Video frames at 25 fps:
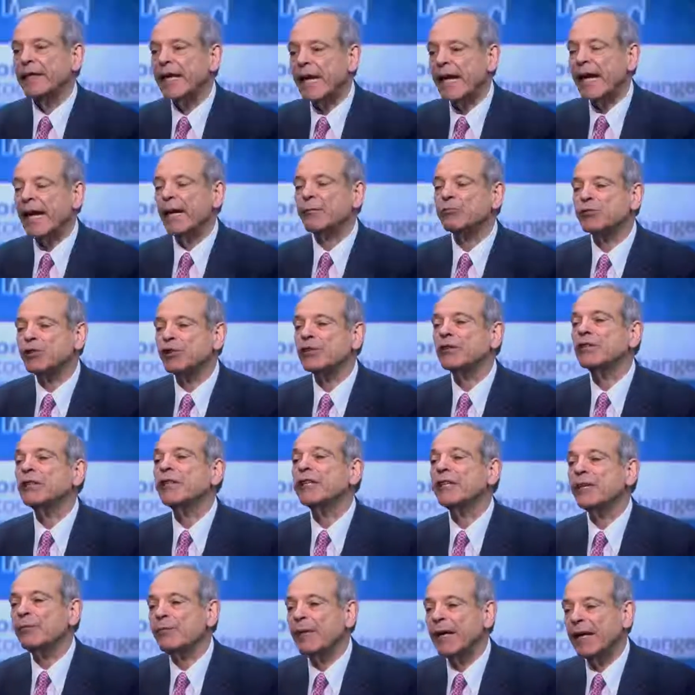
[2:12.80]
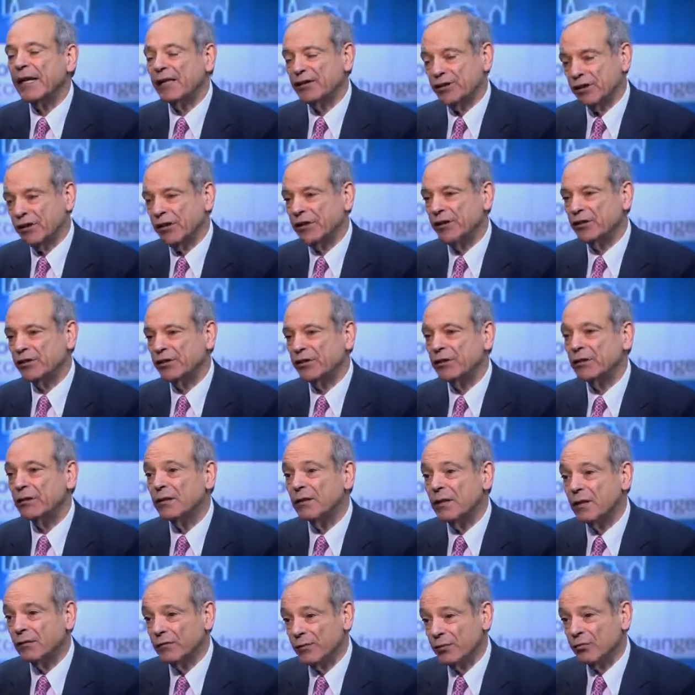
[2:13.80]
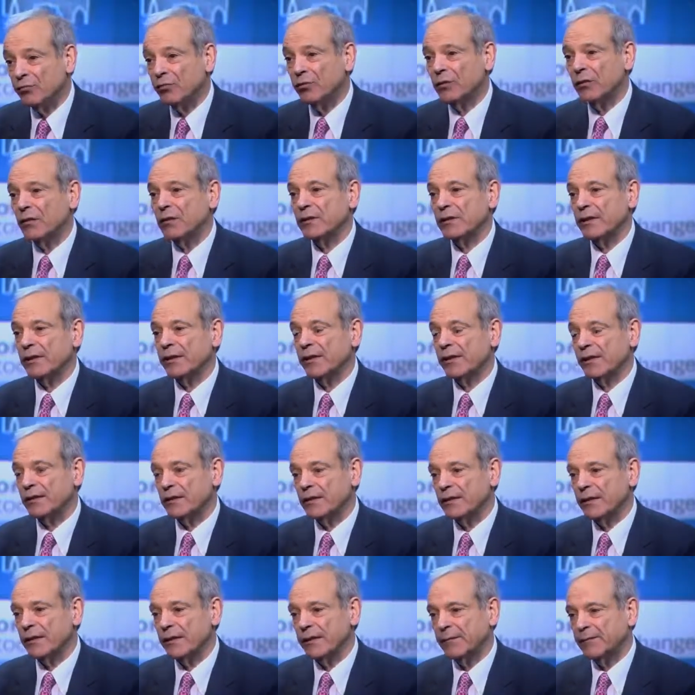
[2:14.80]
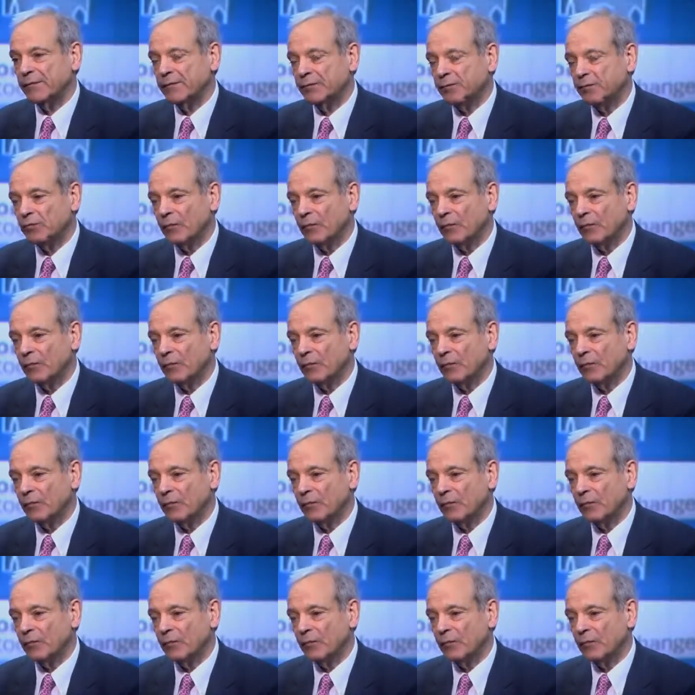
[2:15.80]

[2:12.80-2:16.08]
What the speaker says: captured the imagination of the world at that time.